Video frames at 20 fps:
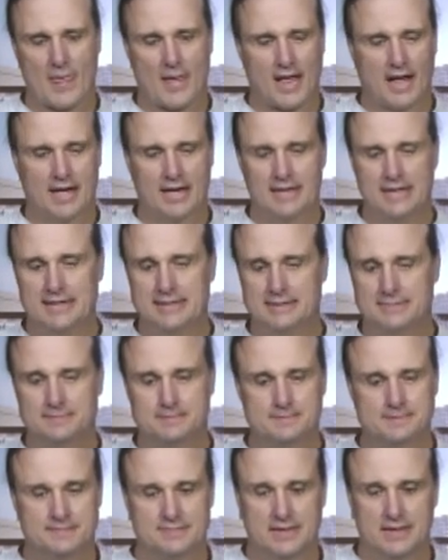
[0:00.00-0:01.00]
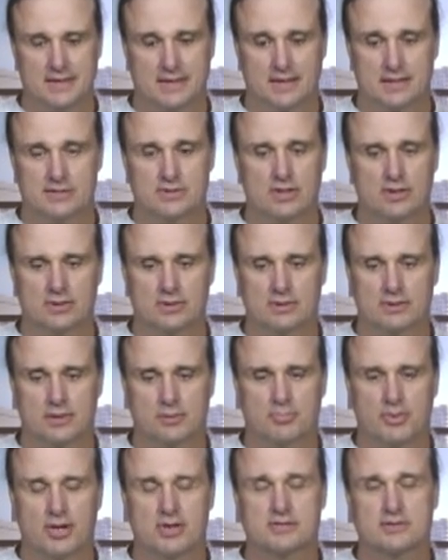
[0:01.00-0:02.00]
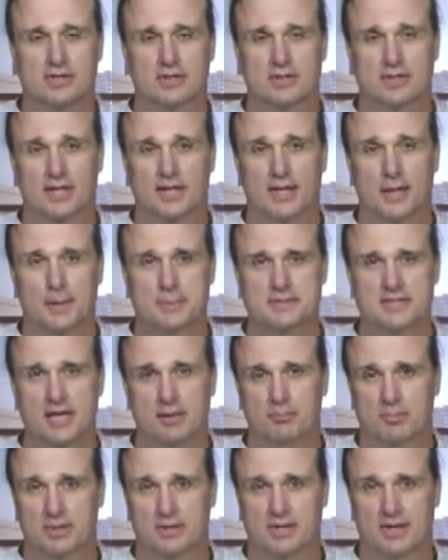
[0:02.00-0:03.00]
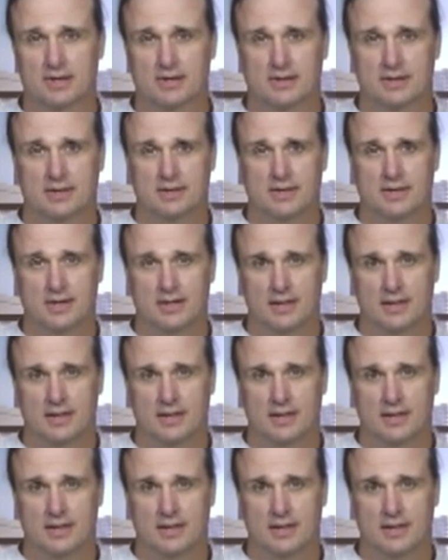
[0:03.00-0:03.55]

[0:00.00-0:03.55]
Because the parents are a little upset, but they'll